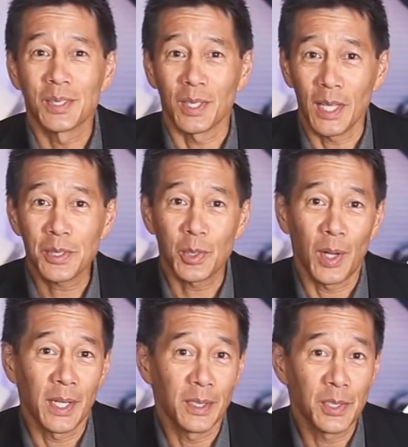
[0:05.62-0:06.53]

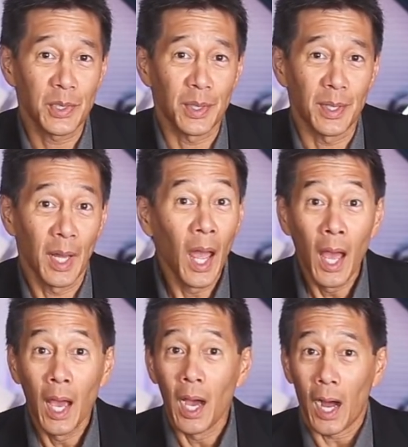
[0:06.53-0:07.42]
Celestron Edition.
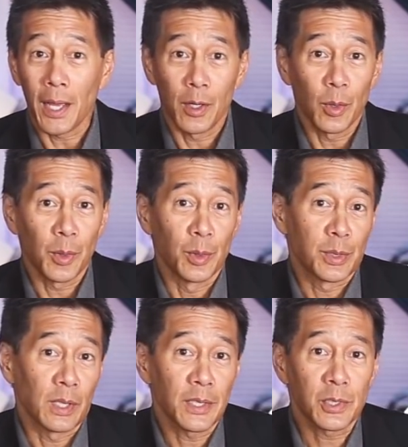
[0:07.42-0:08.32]
I go through
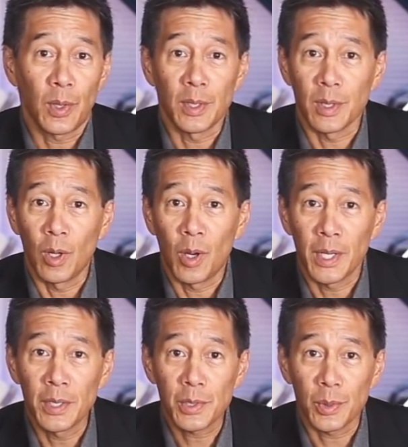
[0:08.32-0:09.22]
Celestron's long
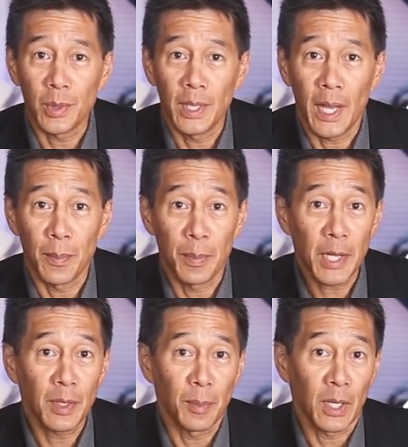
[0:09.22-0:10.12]
history and
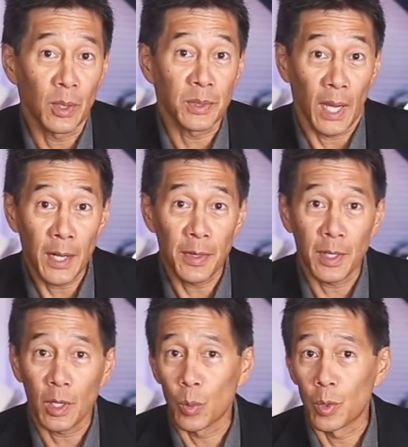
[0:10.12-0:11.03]
pick the models I
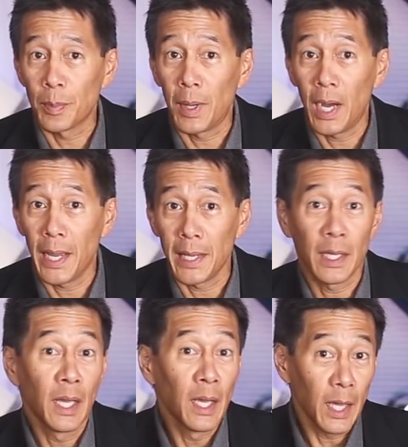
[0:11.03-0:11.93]
think are worth
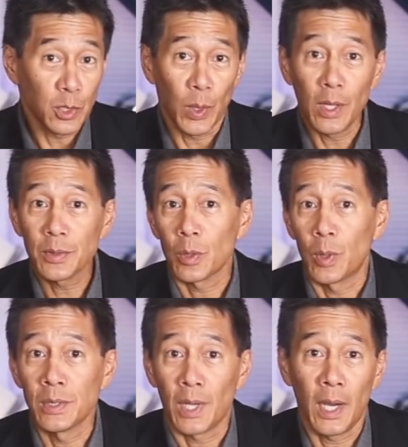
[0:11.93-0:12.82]
buying, as well as the
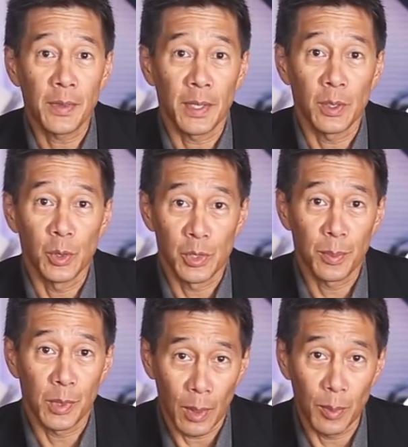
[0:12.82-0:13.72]
ones I think you should
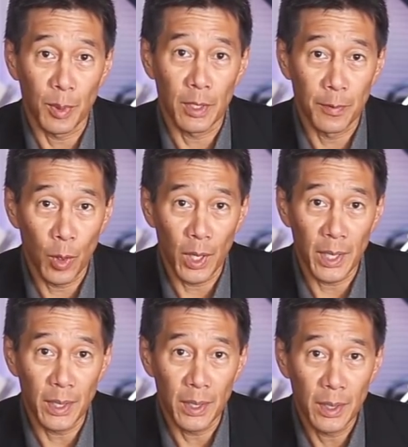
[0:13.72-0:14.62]
probably
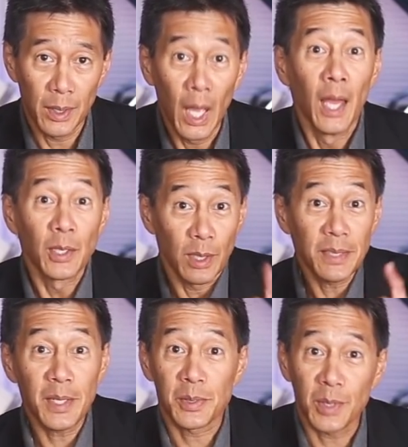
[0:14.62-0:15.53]
avoid. So
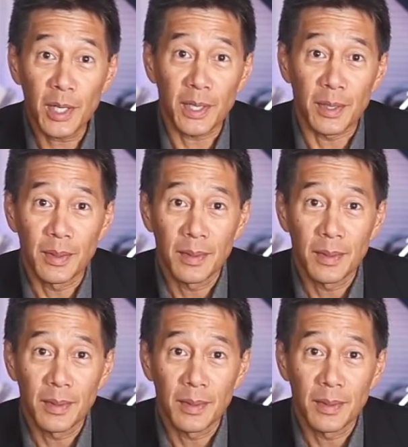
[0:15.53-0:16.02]
let's get started.